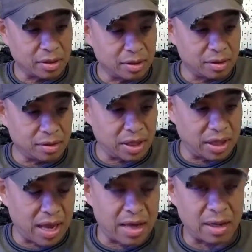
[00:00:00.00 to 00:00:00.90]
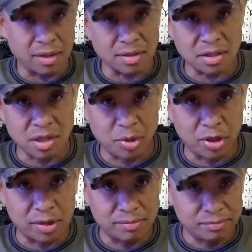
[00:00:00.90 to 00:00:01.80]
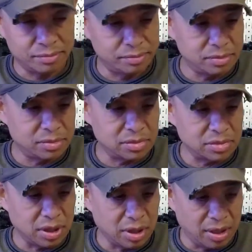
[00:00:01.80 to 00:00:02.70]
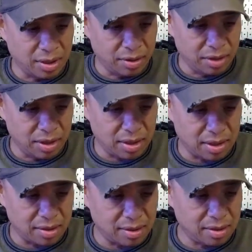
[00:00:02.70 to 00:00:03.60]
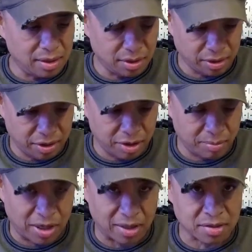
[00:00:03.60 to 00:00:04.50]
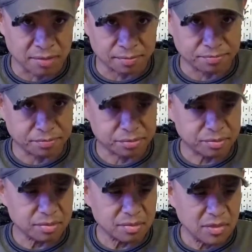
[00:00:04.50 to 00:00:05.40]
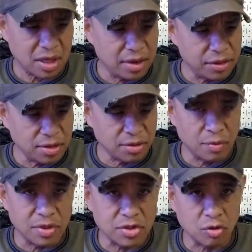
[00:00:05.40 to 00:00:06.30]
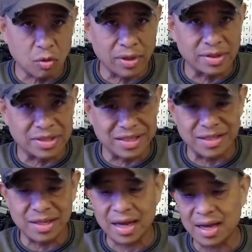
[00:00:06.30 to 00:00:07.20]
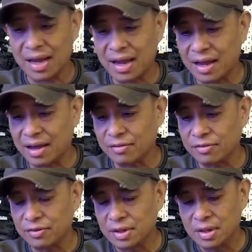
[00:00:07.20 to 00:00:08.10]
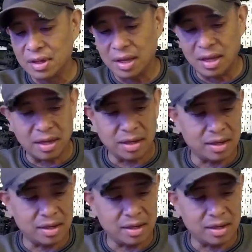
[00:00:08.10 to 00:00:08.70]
they added a slipper in the gearbox. I think the original one did not have a